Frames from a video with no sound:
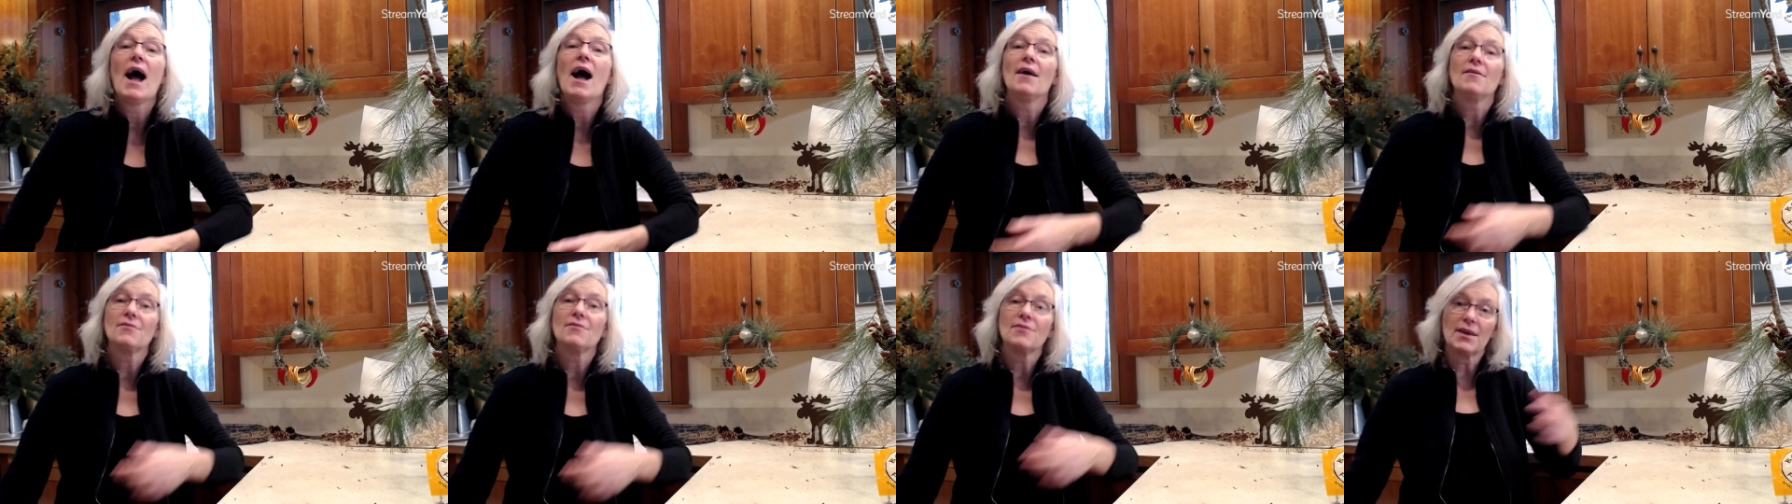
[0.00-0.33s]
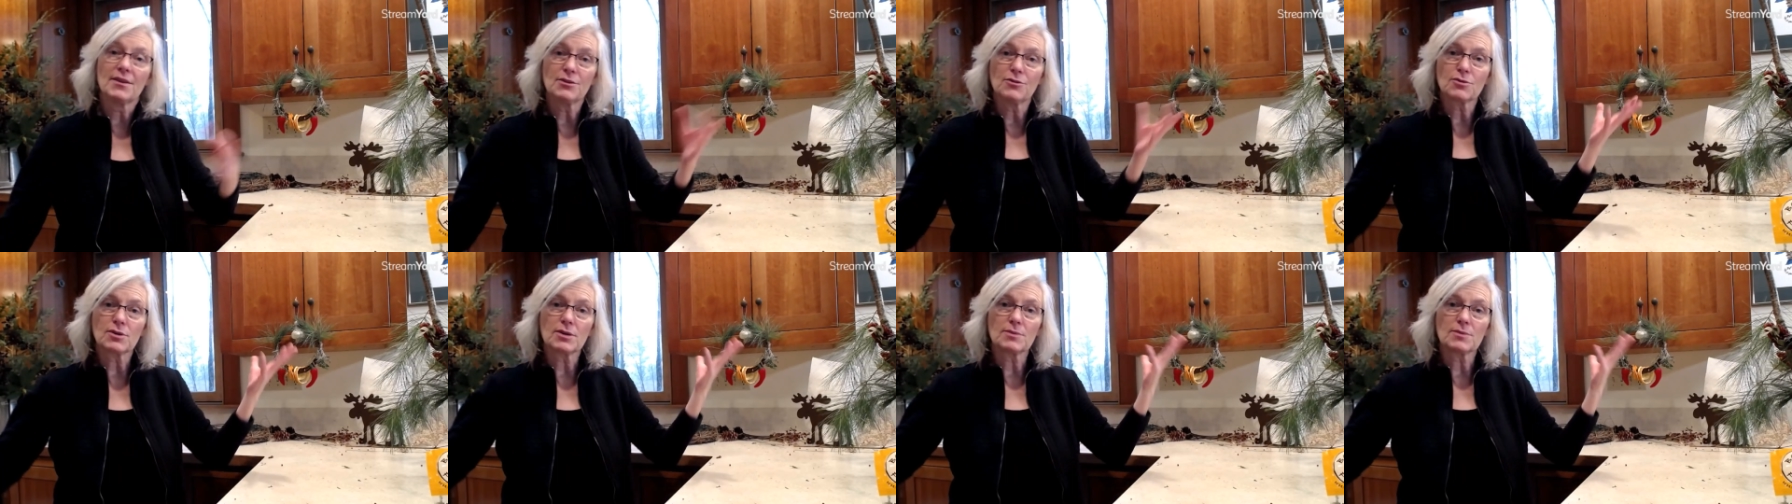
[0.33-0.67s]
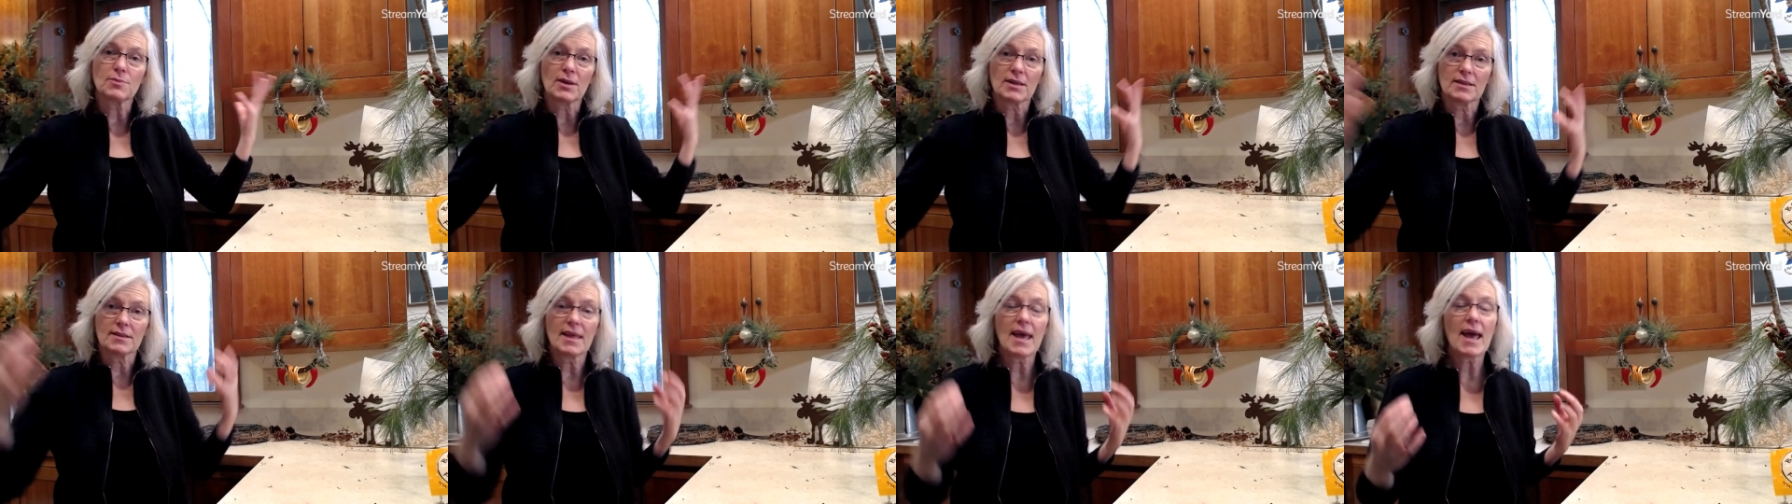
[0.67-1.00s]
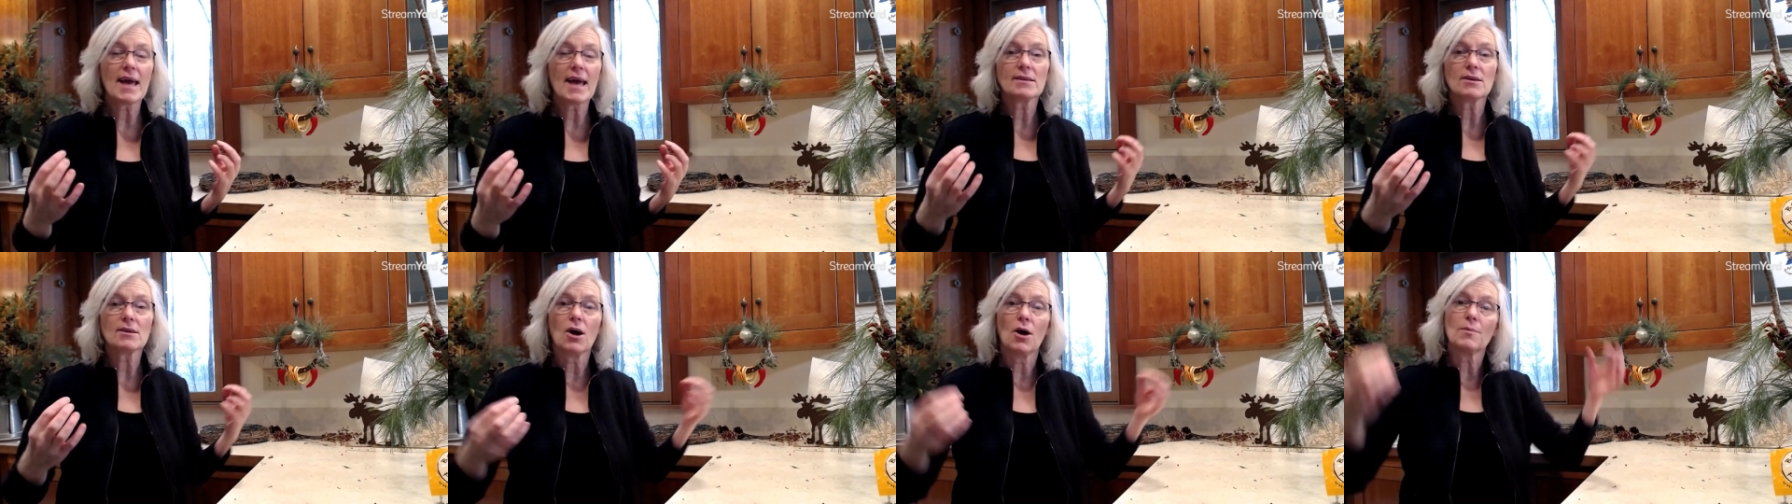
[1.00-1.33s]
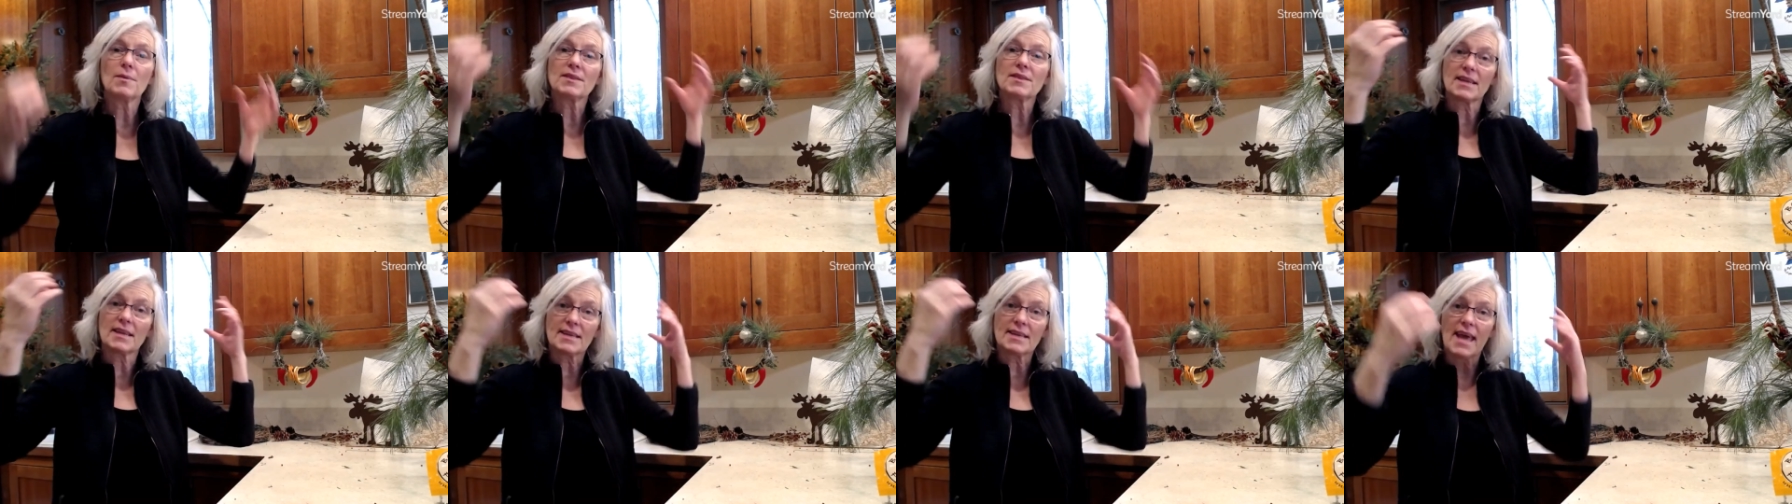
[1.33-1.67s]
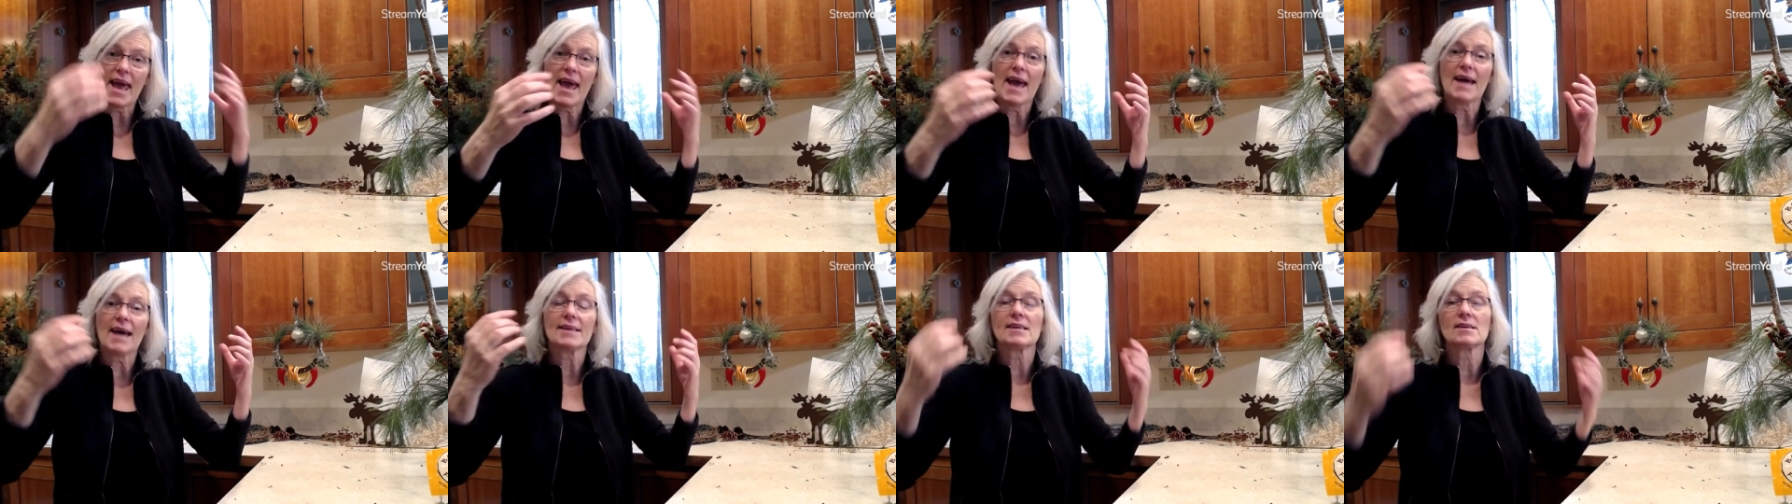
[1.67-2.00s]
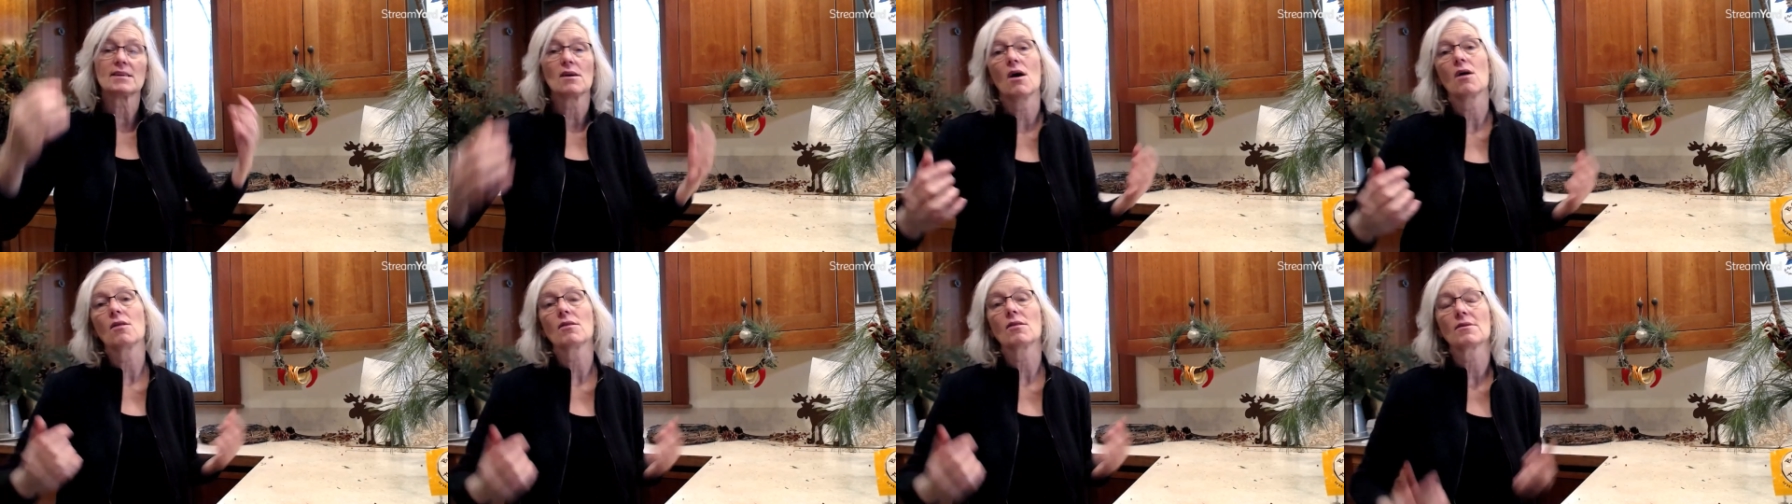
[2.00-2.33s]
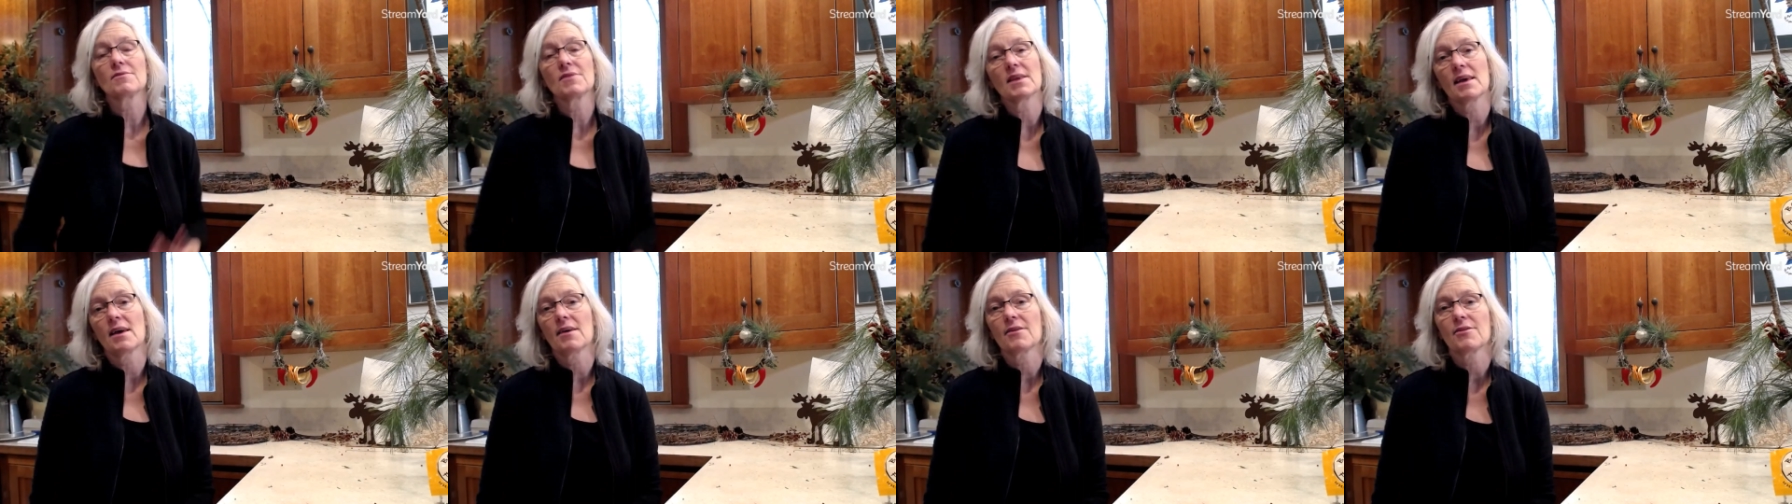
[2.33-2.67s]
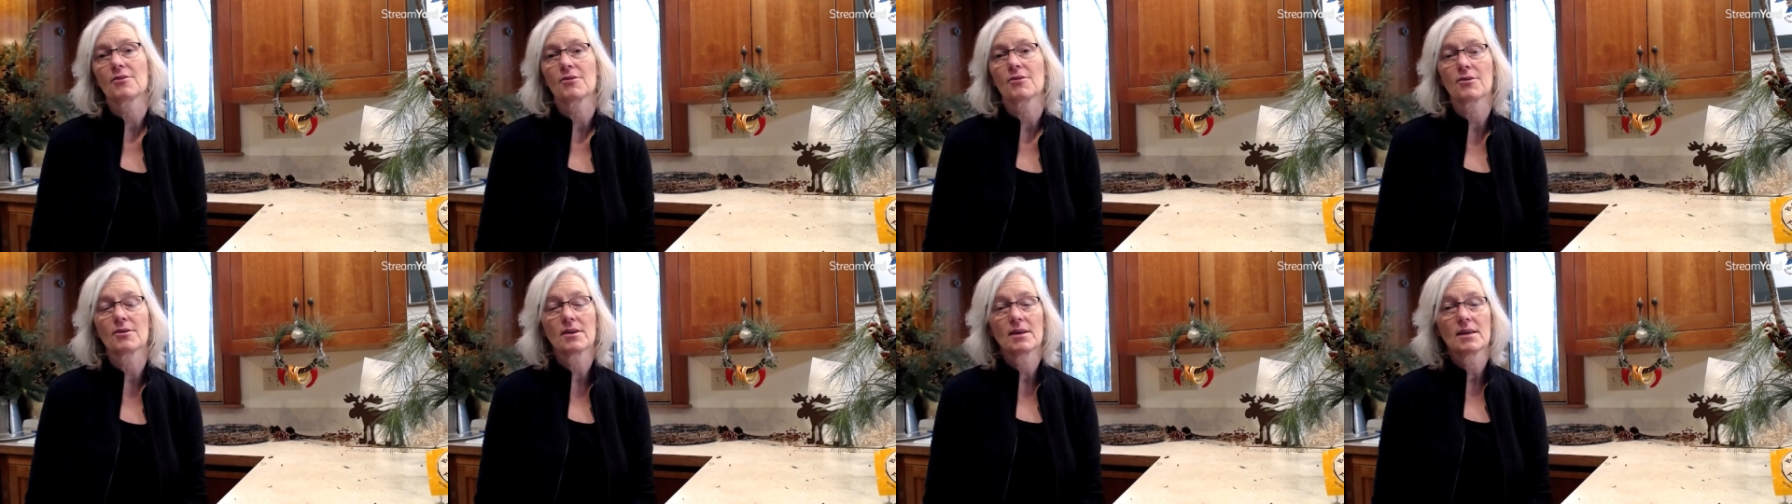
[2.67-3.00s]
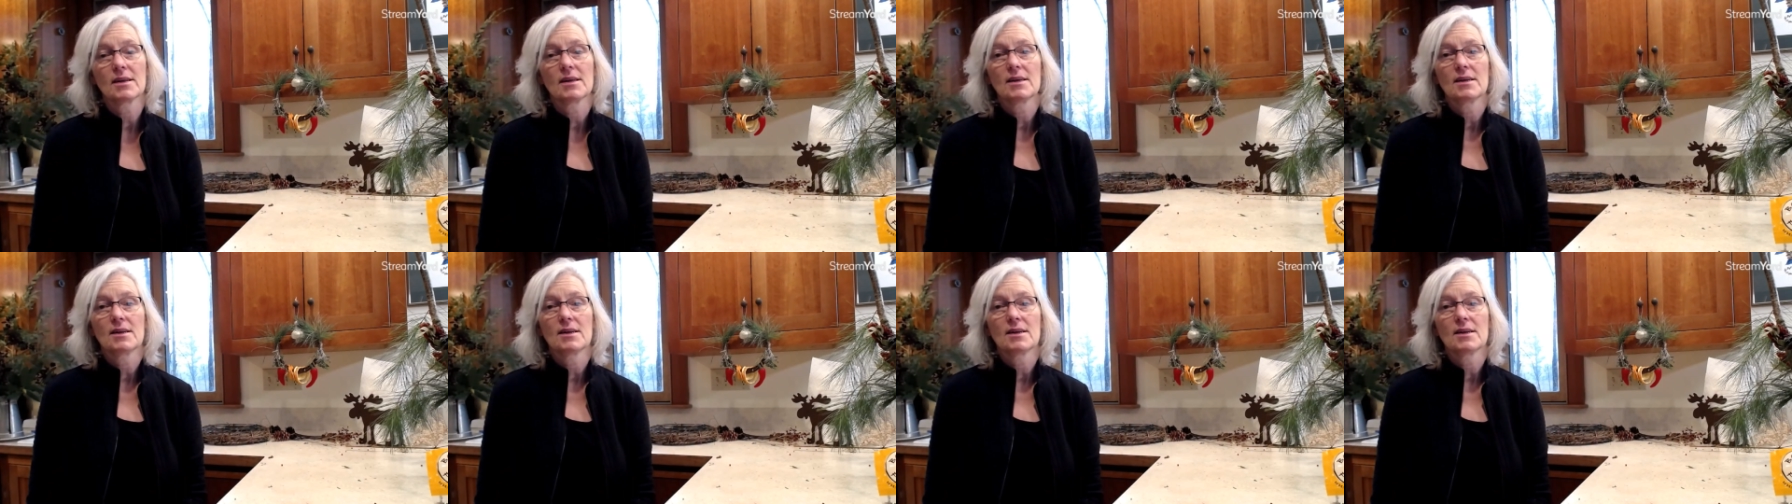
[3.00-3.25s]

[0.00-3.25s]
And then you could bring that home and then add in all of the other